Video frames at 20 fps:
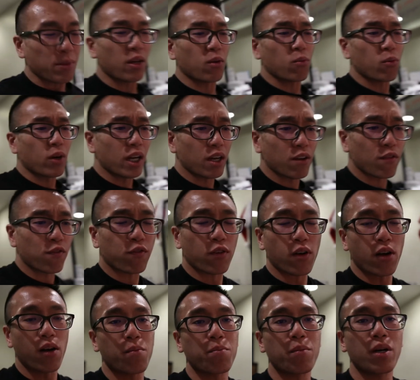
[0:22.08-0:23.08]
me away
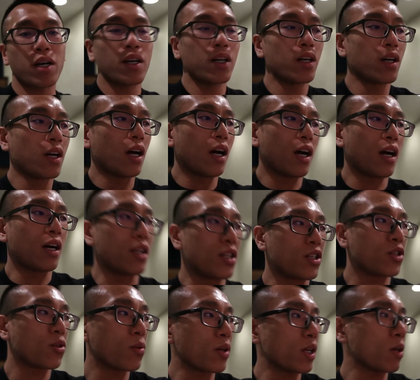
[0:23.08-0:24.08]
from uh,
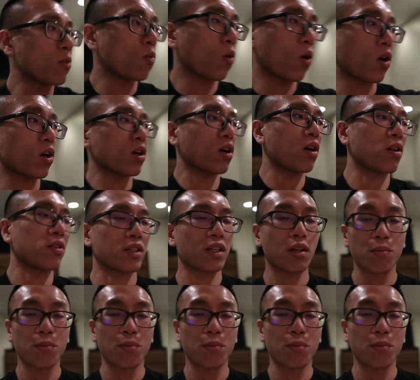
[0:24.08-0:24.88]
doing work on the